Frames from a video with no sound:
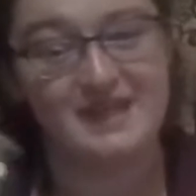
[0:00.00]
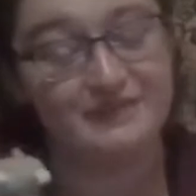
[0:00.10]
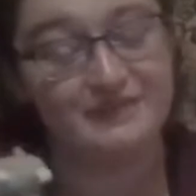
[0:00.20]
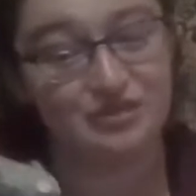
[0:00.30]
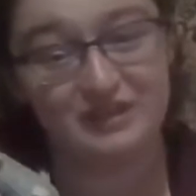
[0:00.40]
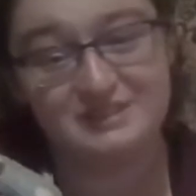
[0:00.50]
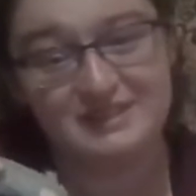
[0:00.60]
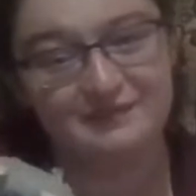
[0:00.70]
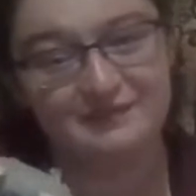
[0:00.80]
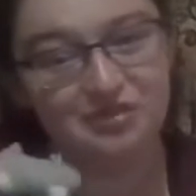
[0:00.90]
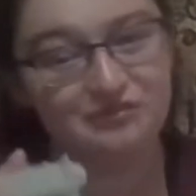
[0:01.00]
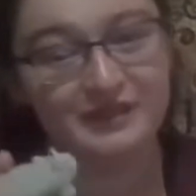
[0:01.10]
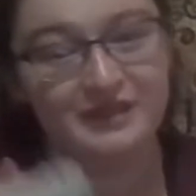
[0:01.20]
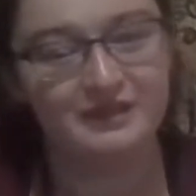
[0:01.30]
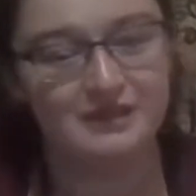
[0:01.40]
I have a set of
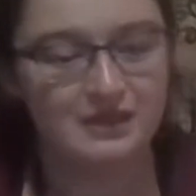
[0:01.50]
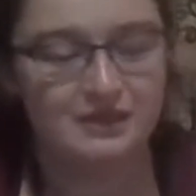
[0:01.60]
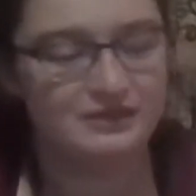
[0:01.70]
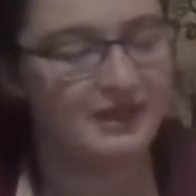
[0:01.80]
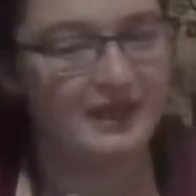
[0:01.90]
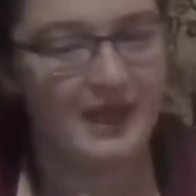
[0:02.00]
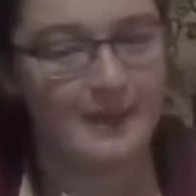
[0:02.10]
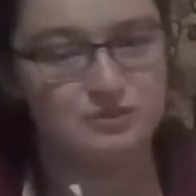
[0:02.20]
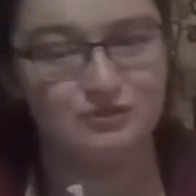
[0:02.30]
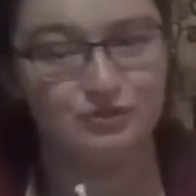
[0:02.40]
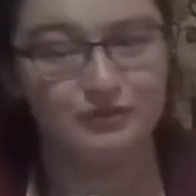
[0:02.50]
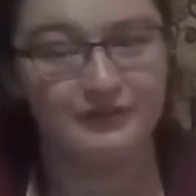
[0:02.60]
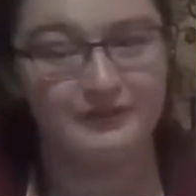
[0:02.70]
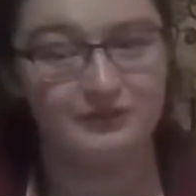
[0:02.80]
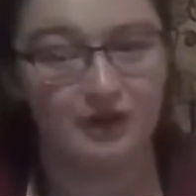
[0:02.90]
3 that he
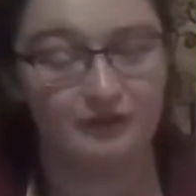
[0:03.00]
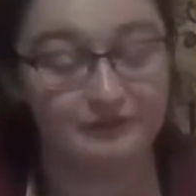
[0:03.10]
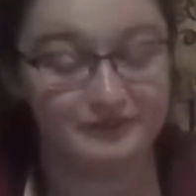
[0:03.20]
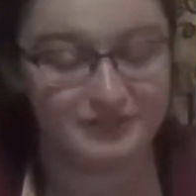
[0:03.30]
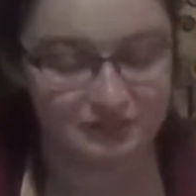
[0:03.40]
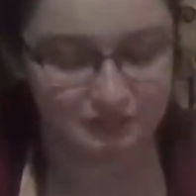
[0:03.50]
absolutely loves.